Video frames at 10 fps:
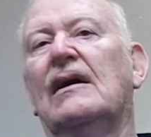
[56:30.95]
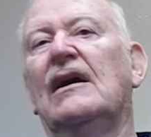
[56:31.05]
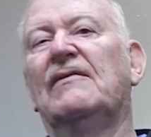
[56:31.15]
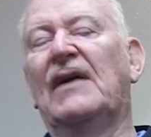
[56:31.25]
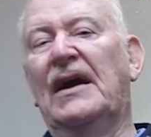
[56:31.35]

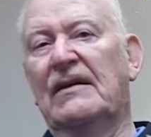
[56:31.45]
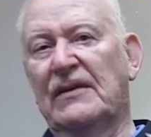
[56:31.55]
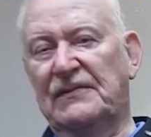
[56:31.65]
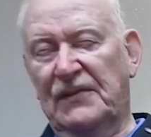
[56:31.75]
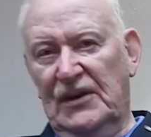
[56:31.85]
If I have
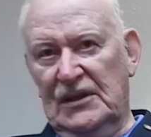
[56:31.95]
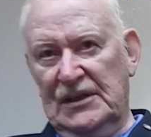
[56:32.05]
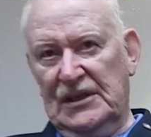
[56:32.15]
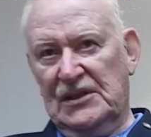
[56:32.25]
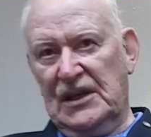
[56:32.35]
a fault,
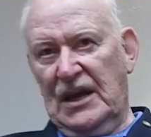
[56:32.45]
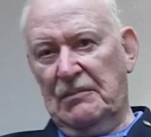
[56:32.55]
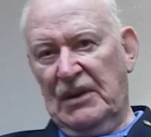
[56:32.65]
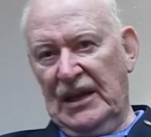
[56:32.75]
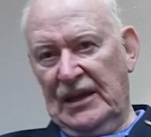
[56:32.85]
it's that I
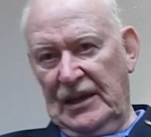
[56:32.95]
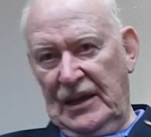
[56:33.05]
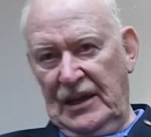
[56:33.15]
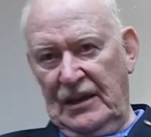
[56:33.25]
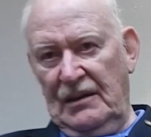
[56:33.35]
plan
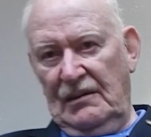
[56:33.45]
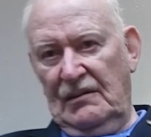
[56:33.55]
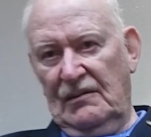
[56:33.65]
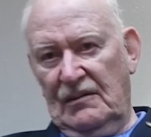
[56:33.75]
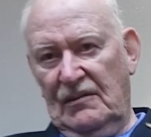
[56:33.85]
ahead,
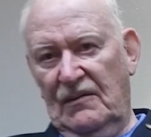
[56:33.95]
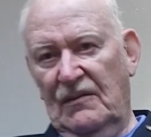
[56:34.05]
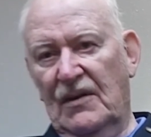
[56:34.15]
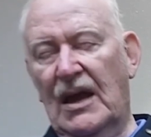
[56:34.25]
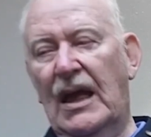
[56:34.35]

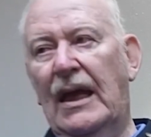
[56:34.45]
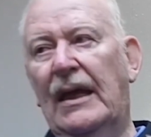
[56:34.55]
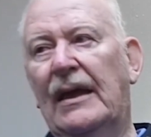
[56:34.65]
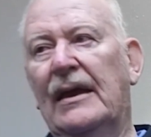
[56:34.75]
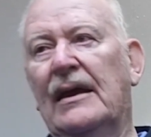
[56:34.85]

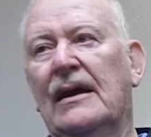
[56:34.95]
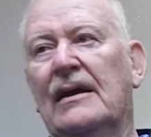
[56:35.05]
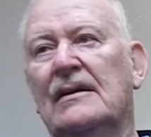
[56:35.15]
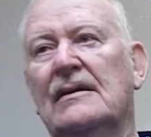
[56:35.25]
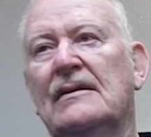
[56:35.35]

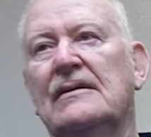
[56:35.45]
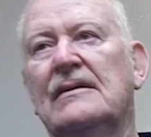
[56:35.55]
and